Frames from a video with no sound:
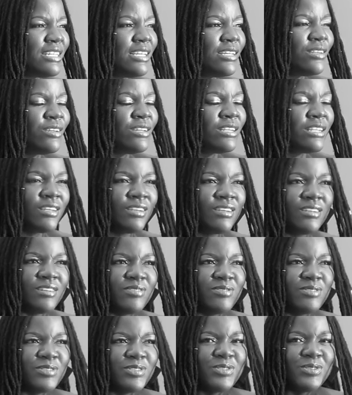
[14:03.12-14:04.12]
a learning curve
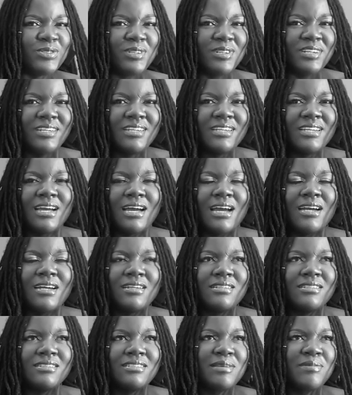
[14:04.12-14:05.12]
for sure.
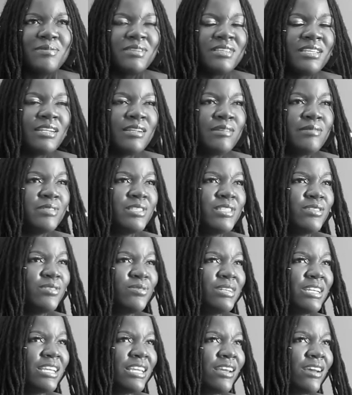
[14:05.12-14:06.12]
It's something that I'm still
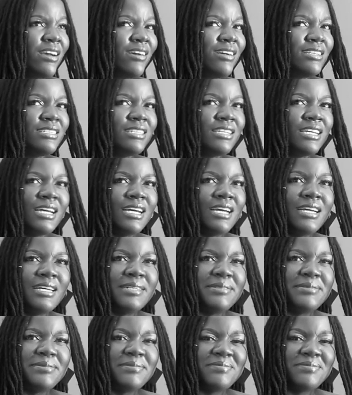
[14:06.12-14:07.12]
working
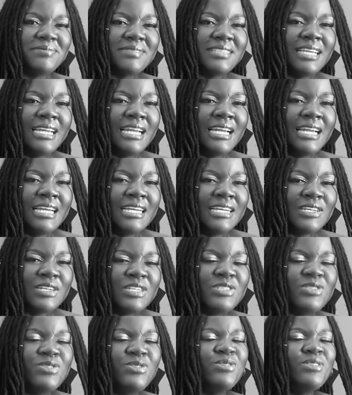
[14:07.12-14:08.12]
on.
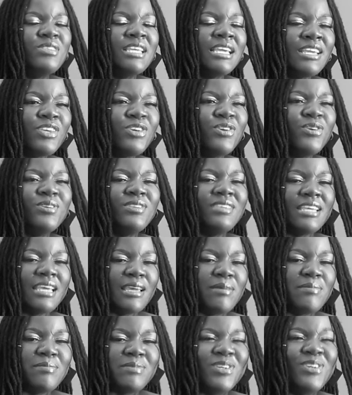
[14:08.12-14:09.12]
Because you think you're
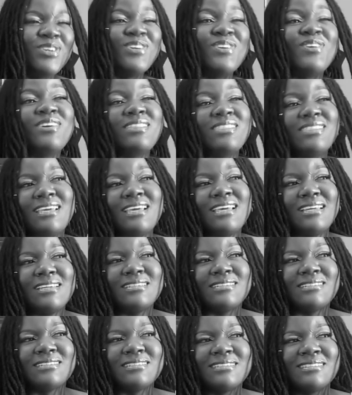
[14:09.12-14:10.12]
there, but you're not there.
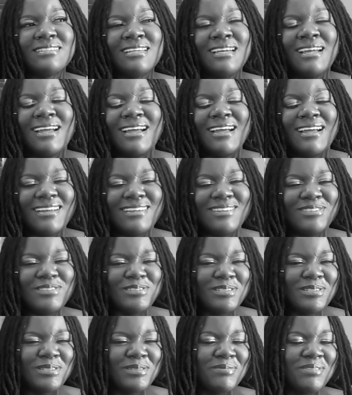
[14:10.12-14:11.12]
And
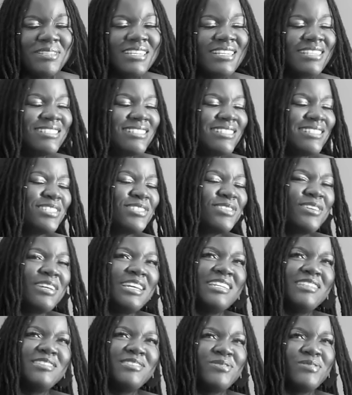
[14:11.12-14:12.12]
also because as
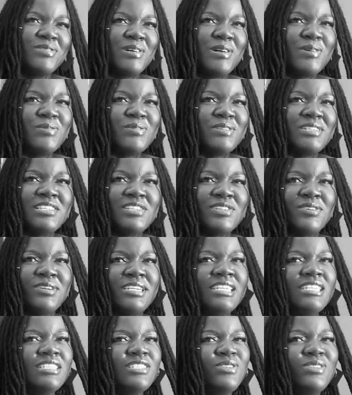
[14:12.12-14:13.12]
creatives, we're our worst
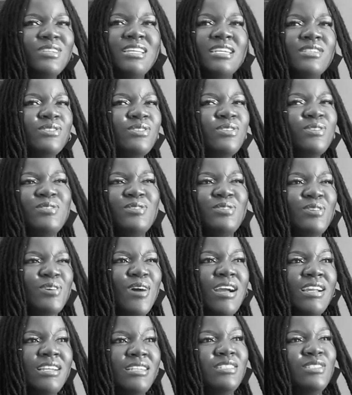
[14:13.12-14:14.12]
critics. You're like, no,
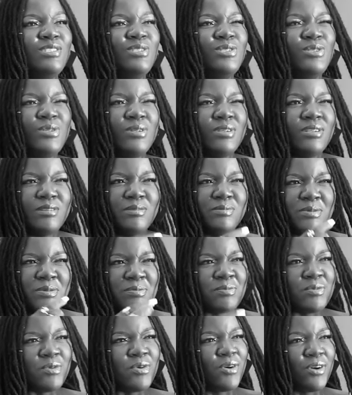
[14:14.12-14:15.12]
I need to do a little bit
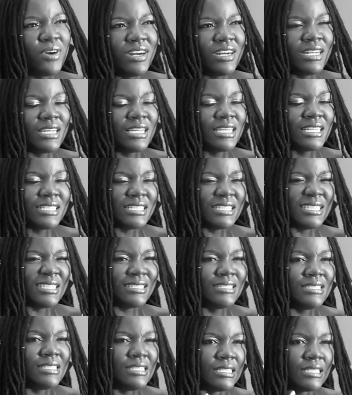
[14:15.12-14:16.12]
more. Like, it
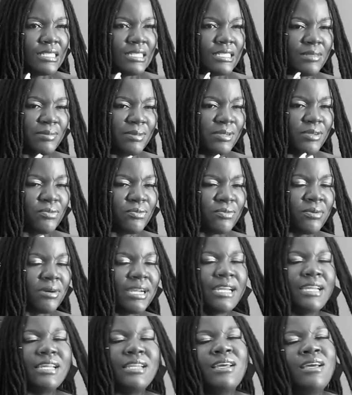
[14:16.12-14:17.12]
just needs to be
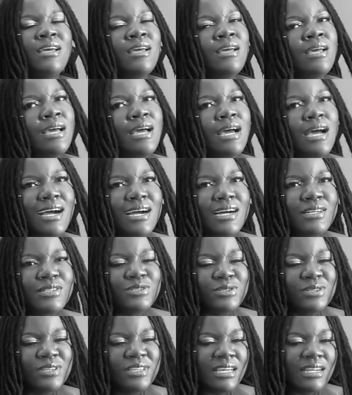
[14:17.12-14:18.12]
right.
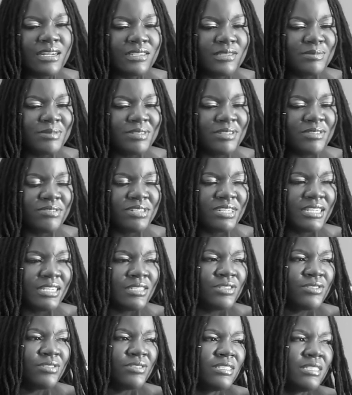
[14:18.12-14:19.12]
So that has been a very
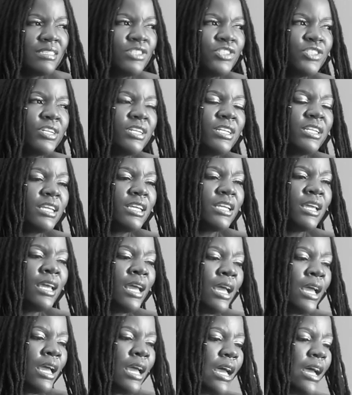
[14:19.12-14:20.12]
interesting journey.
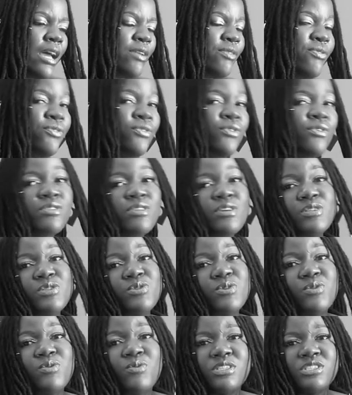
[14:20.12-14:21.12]
And for those
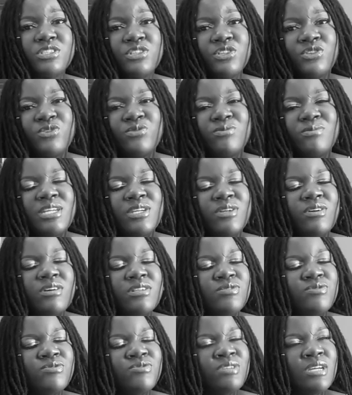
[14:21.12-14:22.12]
who are watching who may
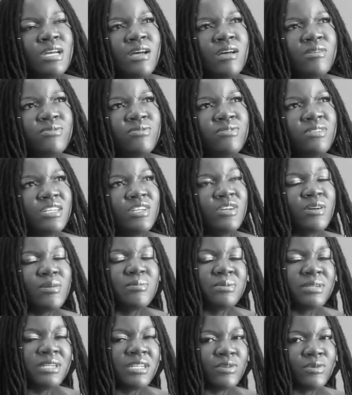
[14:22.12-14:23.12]
not fully
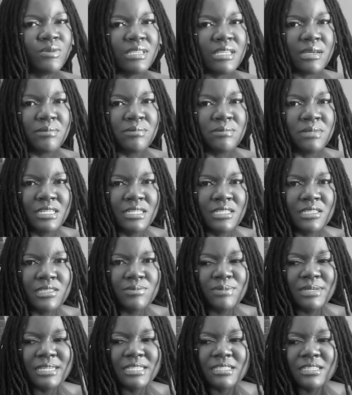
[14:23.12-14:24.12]
comprehend what that means,
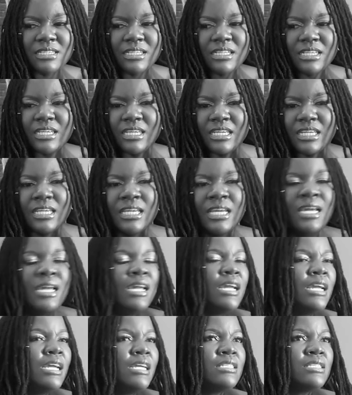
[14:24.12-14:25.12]
basically,
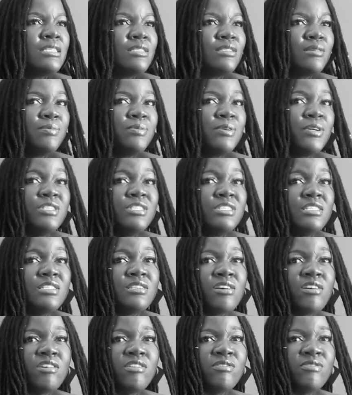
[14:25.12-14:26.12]
it's the process
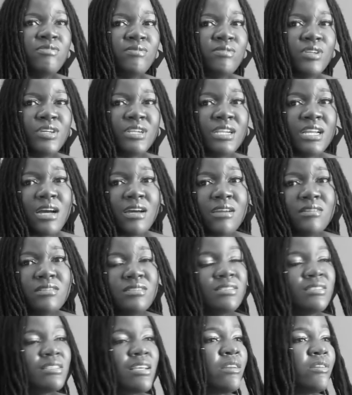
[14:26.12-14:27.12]
of learning how to
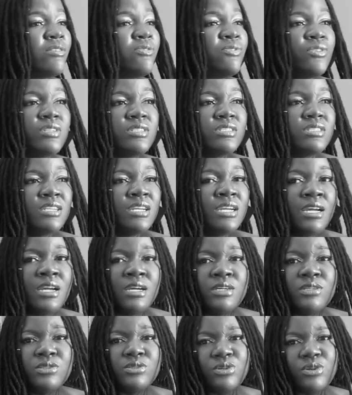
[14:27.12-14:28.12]
design a font.
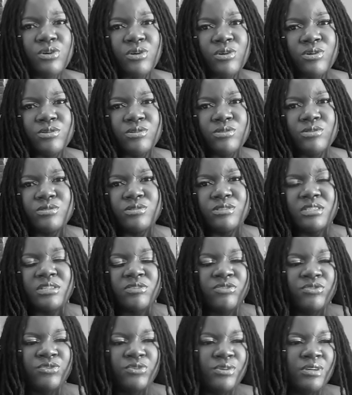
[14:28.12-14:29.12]
So
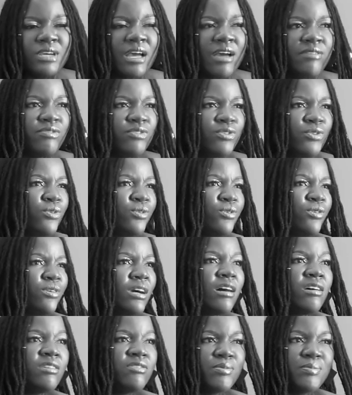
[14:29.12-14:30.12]
if you have your
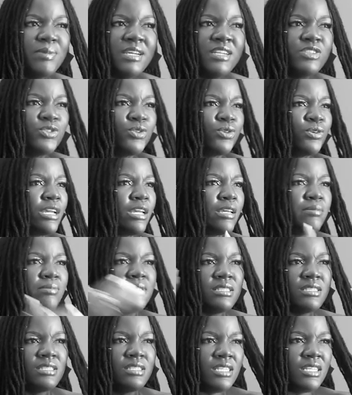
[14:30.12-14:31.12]
alphabet, your
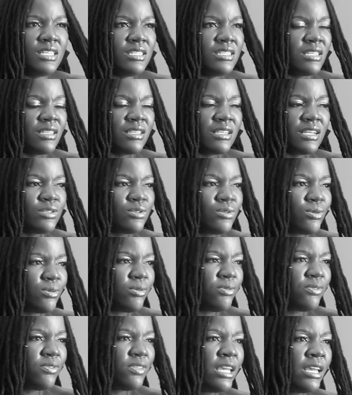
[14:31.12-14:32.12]
ABCs, and that sort
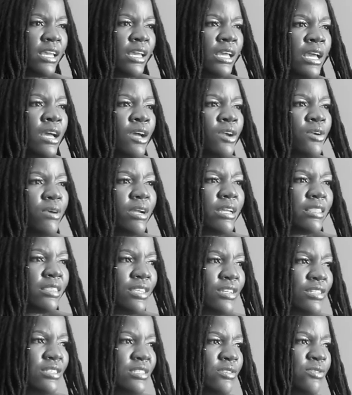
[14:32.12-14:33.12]
of thing, right,
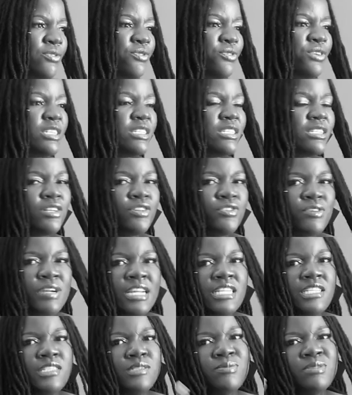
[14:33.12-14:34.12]
there are different
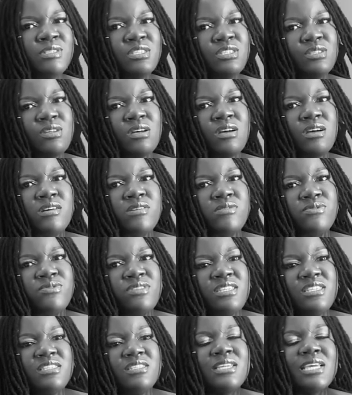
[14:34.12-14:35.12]
arrangements of
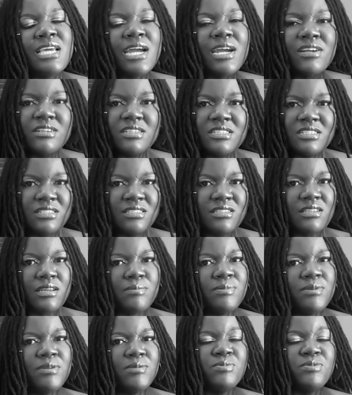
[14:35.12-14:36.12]
these characters
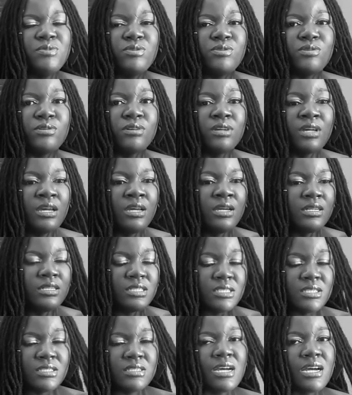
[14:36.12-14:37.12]
that people
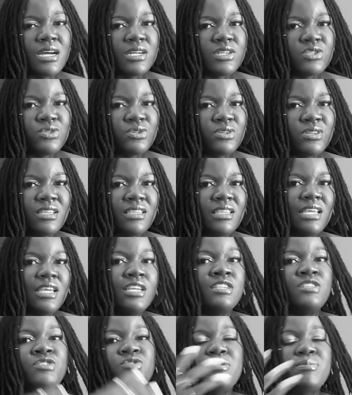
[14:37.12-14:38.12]
design so that they
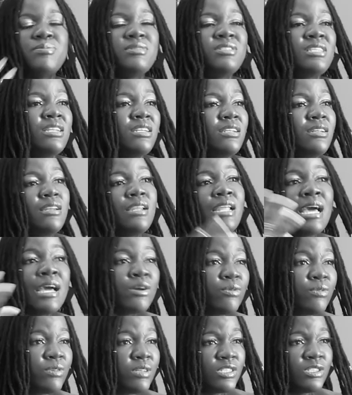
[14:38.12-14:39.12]
can represent a
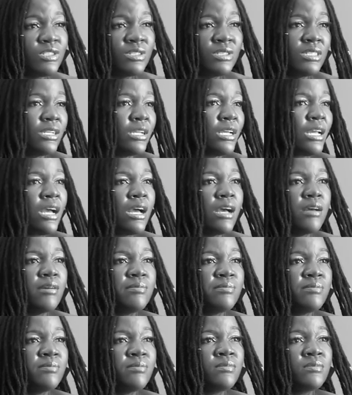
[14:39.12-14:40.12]
language
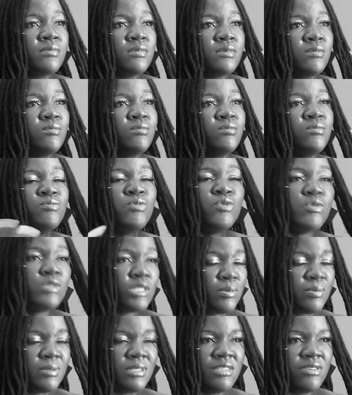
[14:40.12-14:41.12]
more
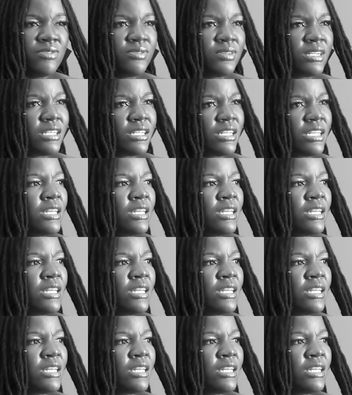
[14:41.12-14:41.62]
specifically.